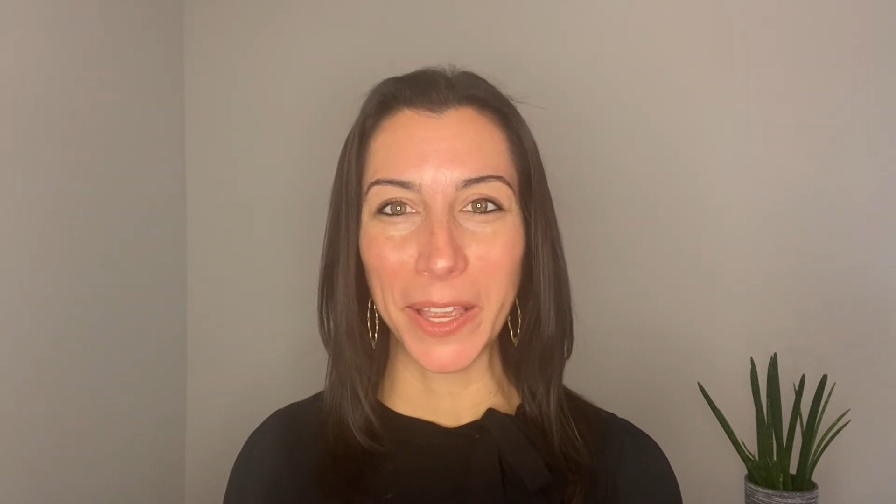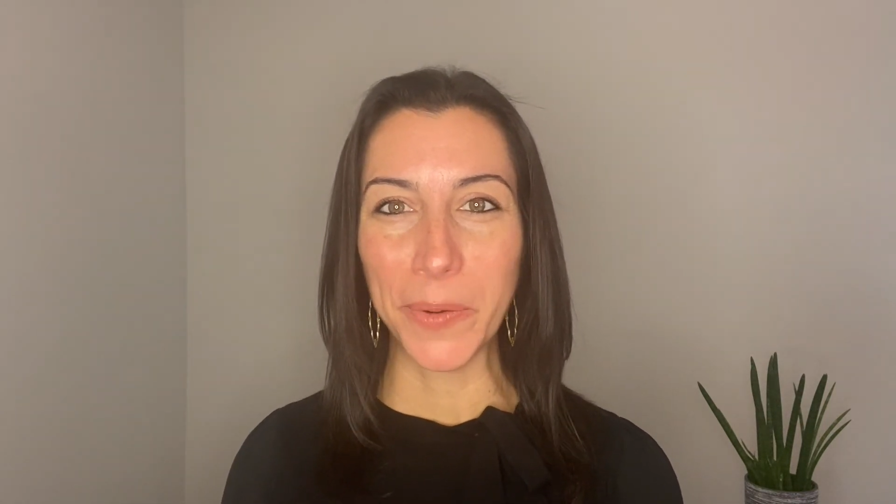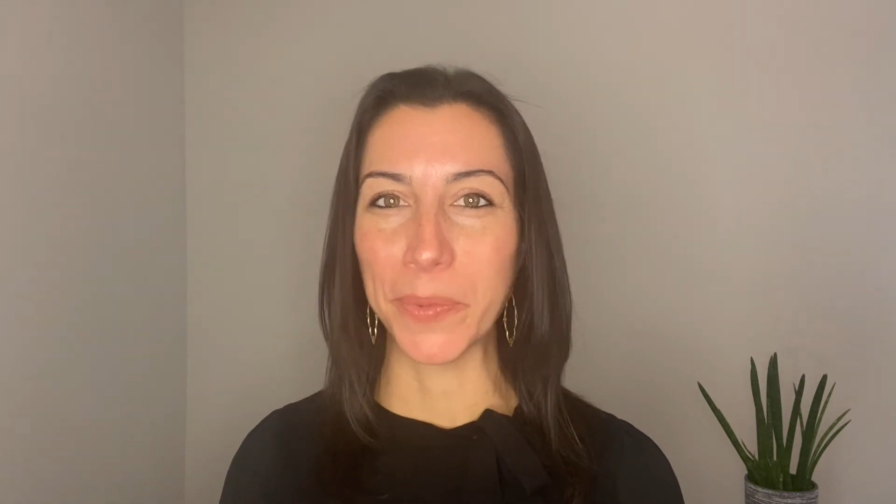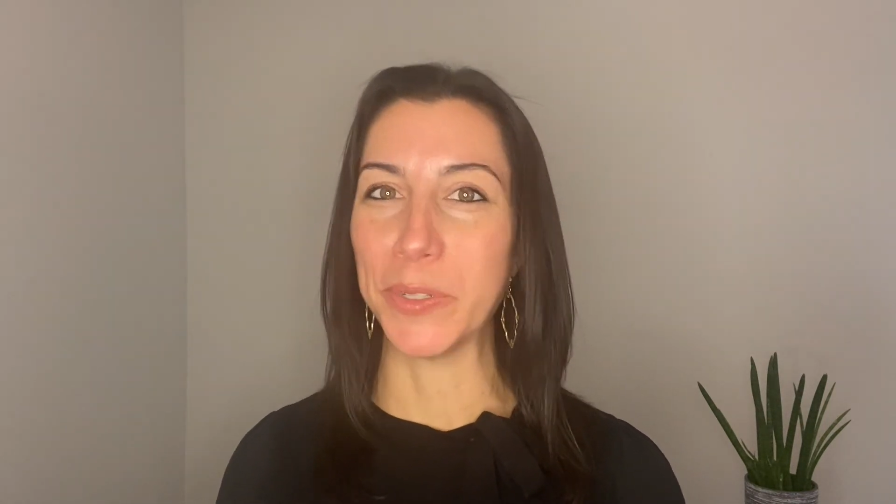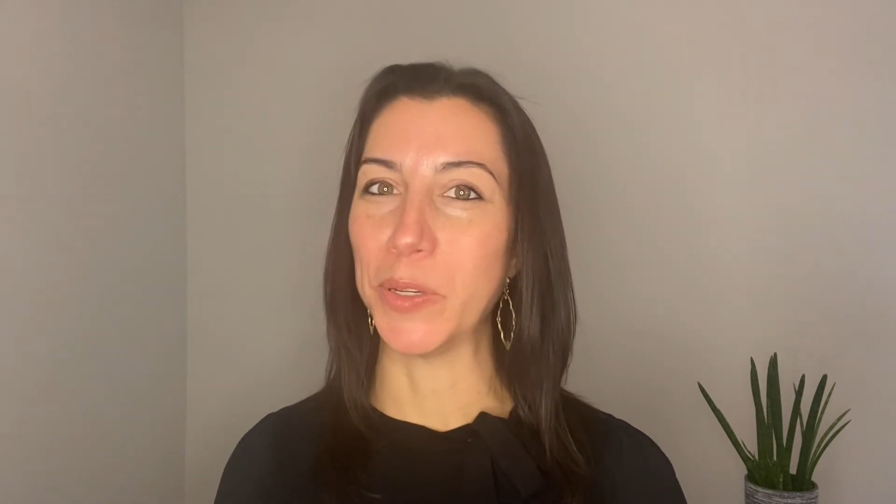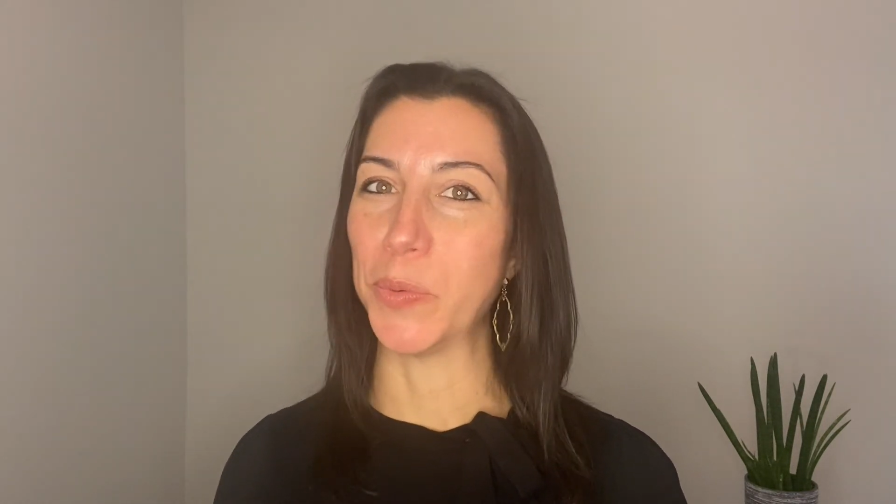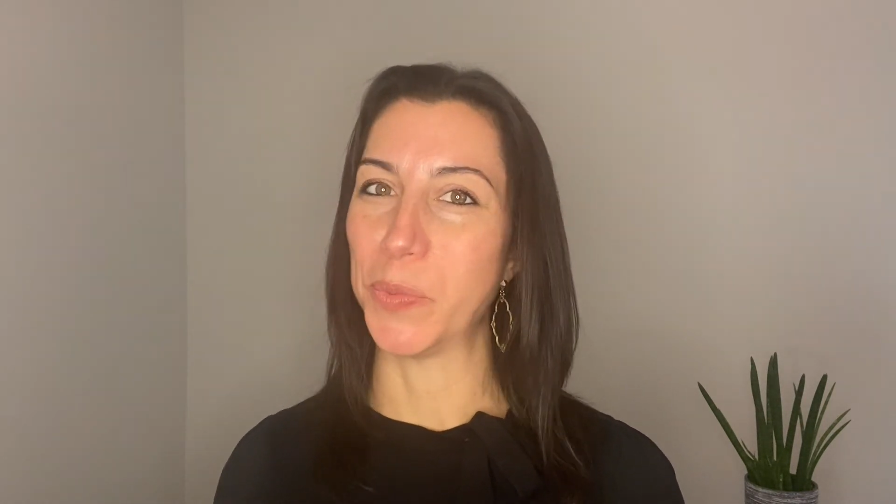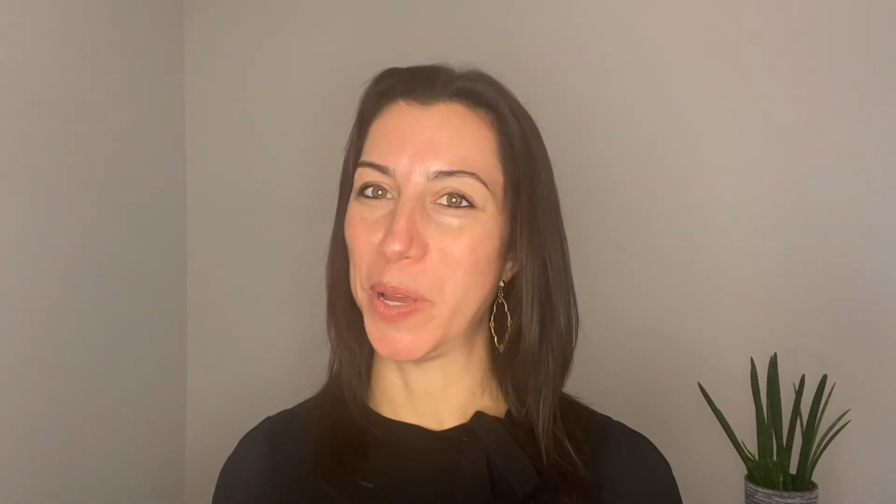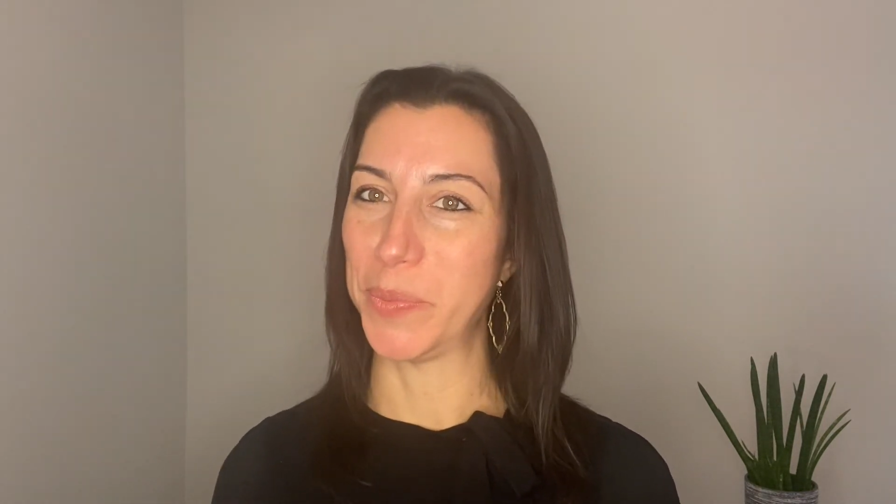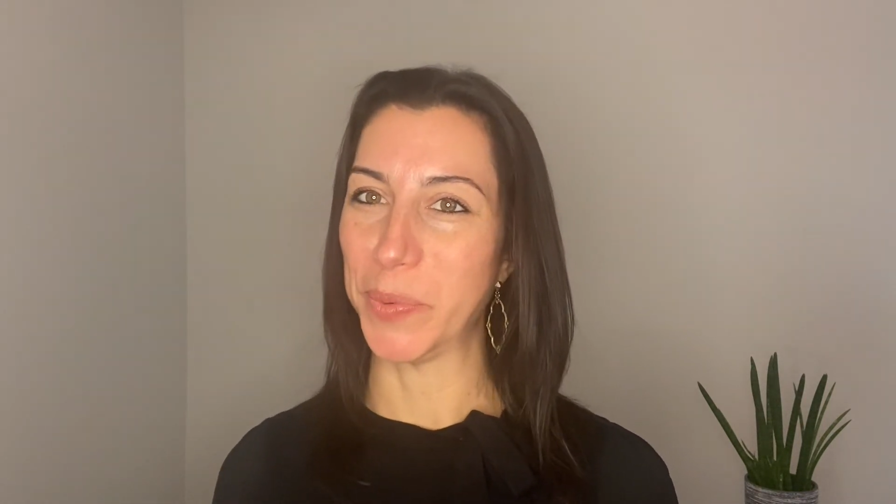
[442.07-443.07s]
We'll do
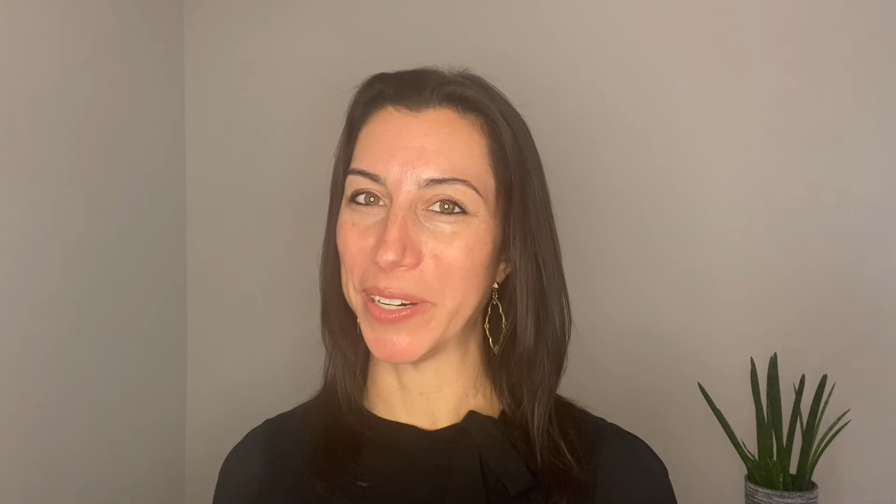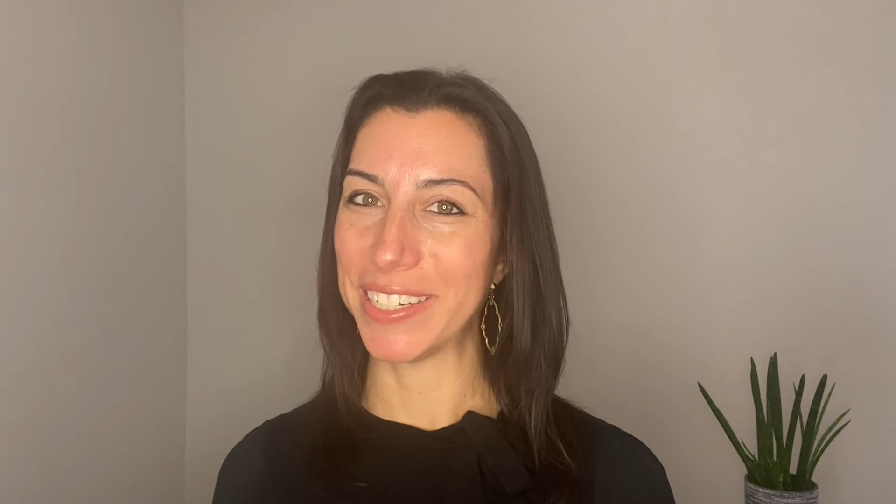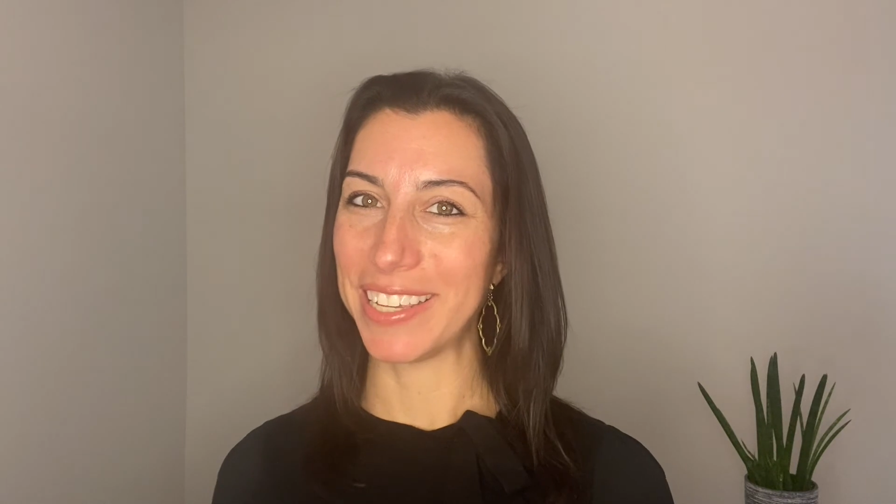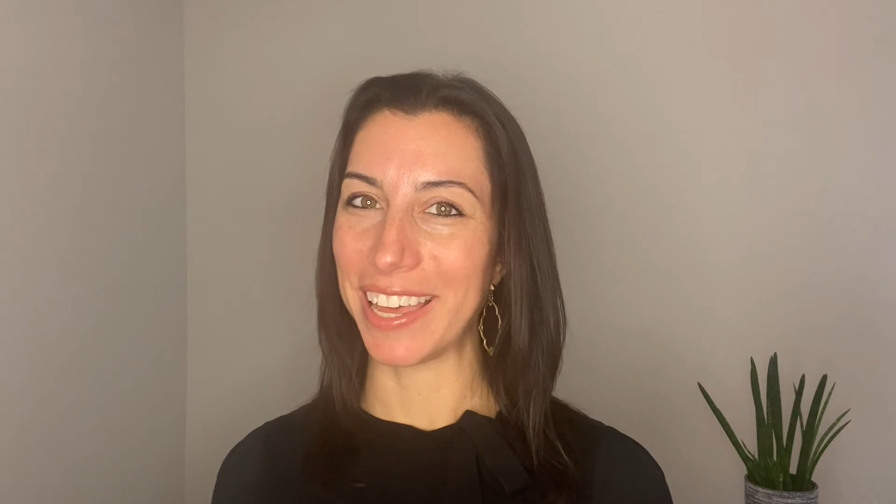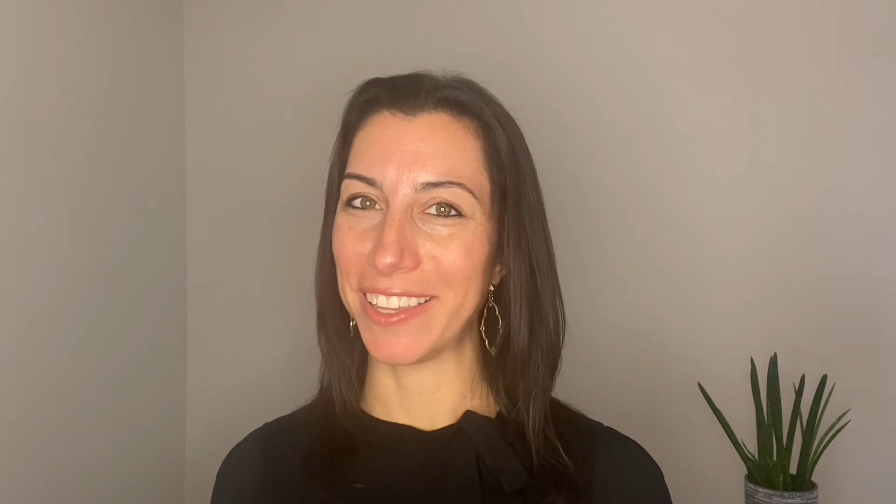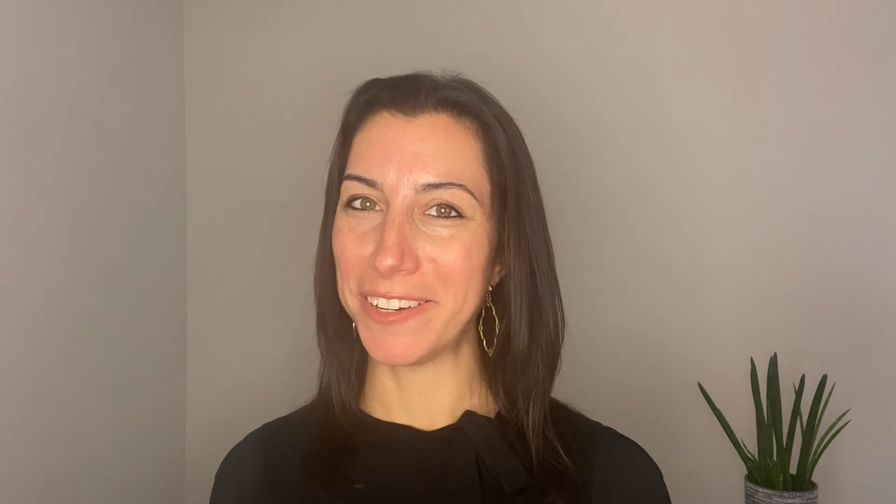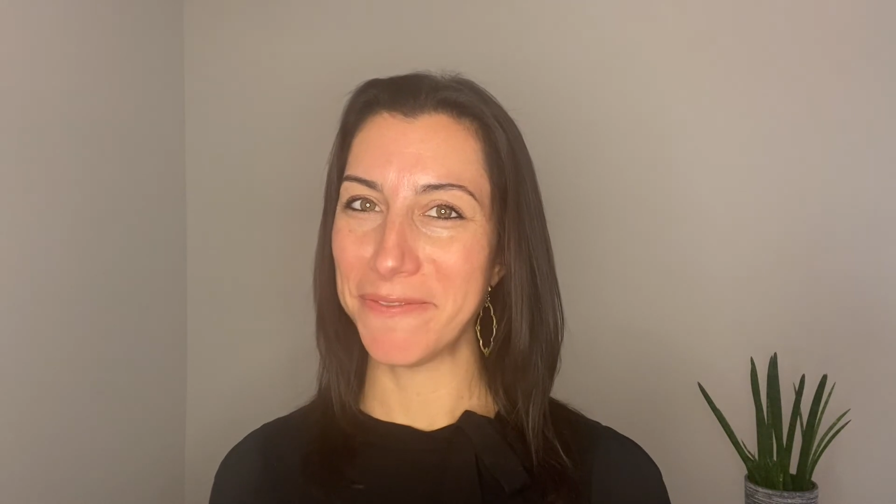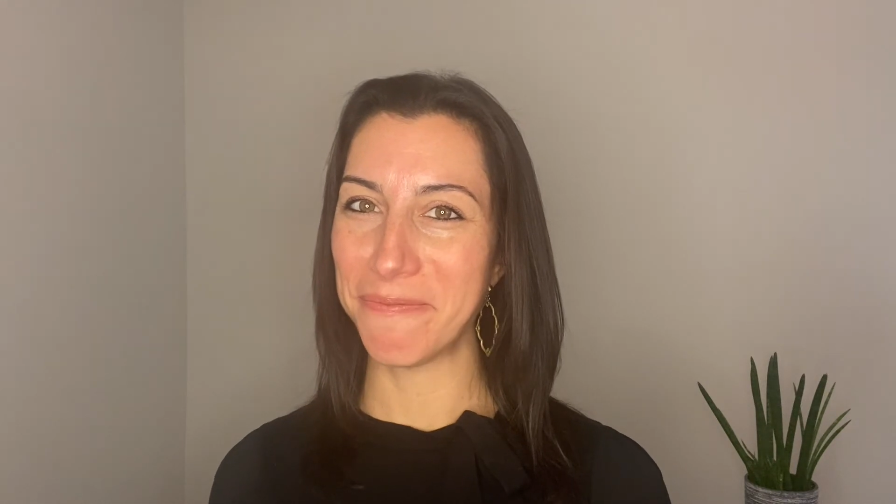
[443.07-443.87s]
one more together.